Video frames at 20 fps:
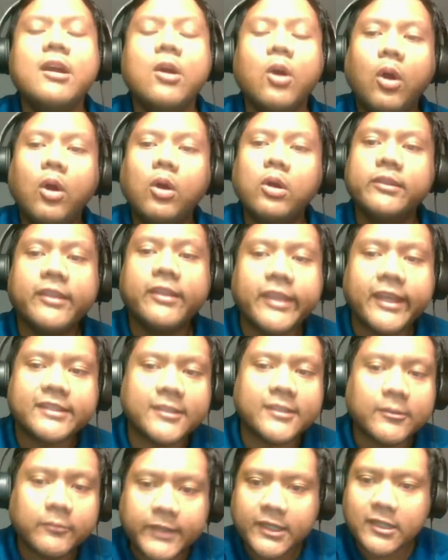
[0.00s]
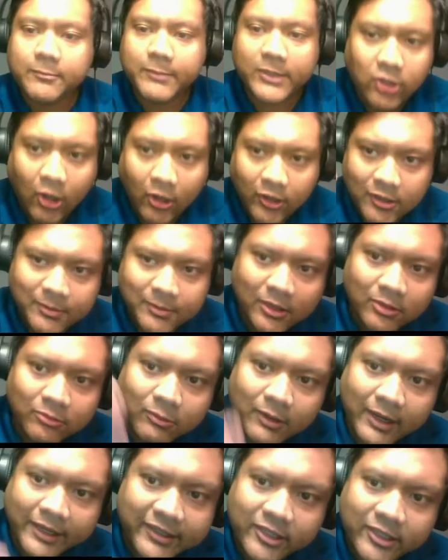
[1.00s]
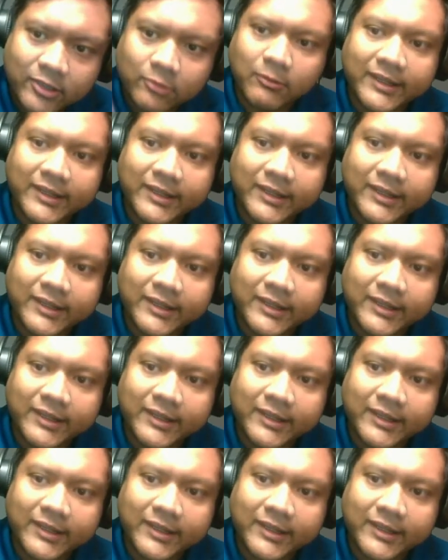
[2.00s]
all the things that we're going to be talking about right here,